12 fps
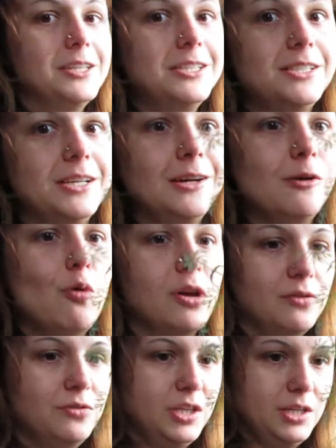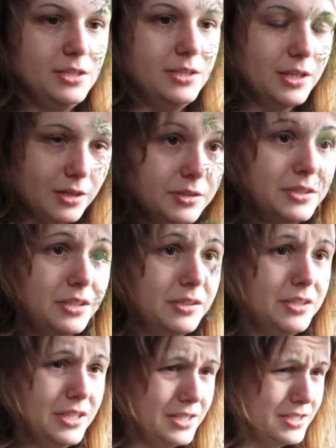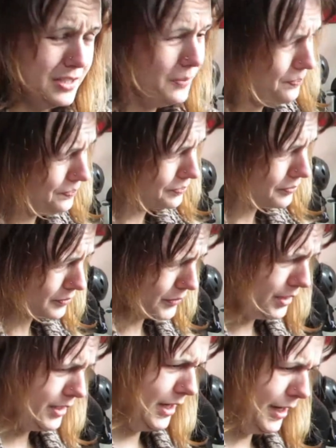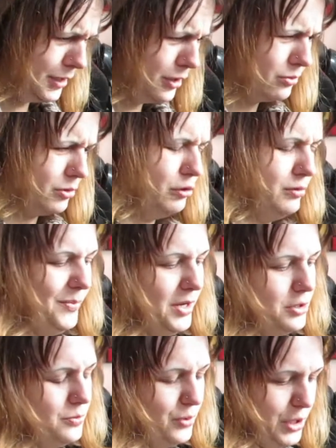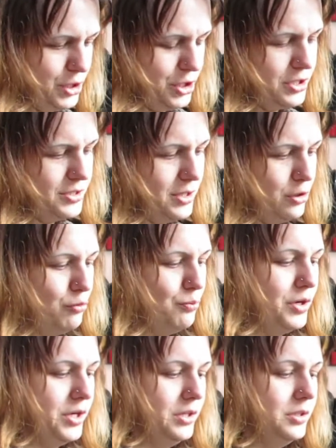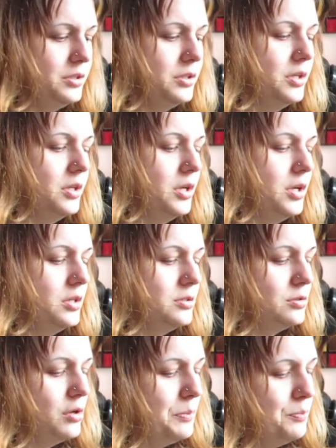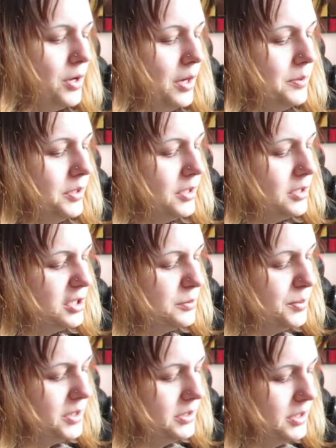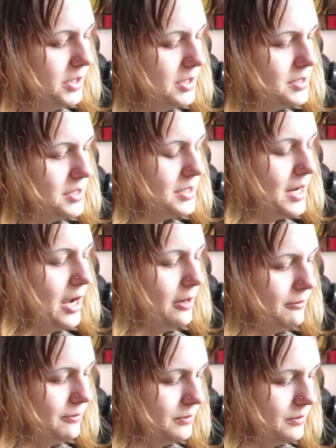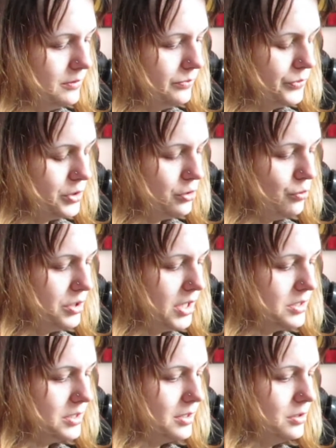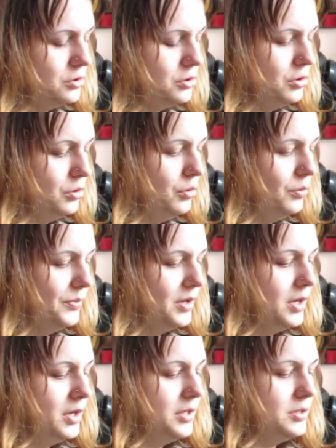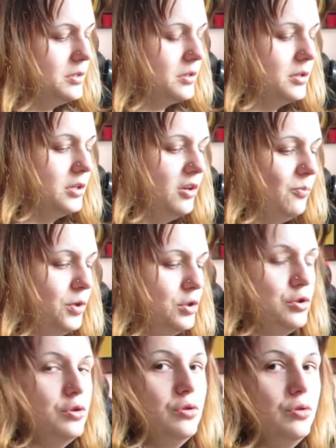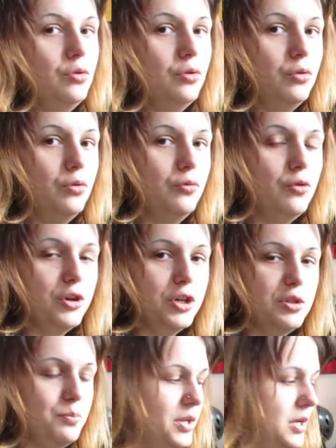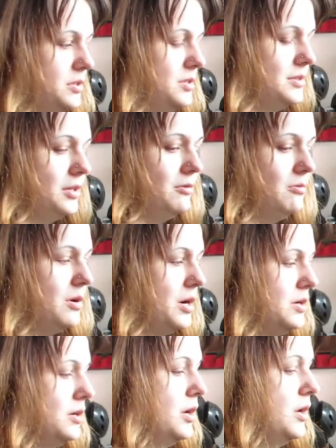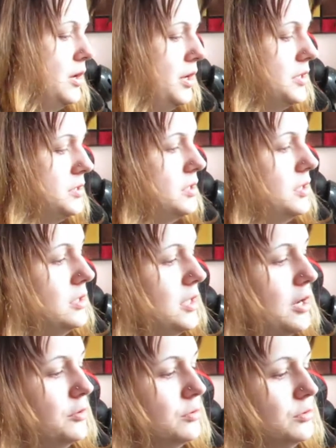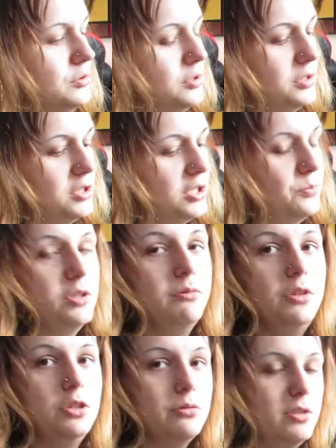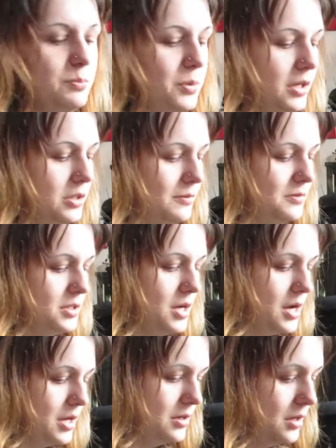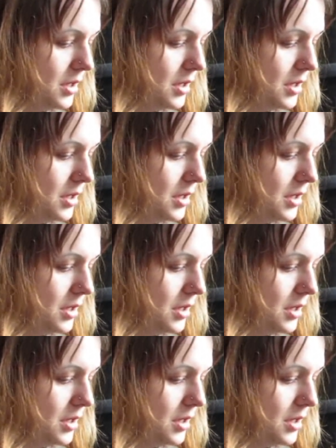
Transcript: single one of these little dill things, they kind of grow in bunches. They don't mind. So I'm probably going to split this in half. So what that's going to do is it's going to give me 2 4-inch plants instead of 1. And it's going to allow the root systems of each respective side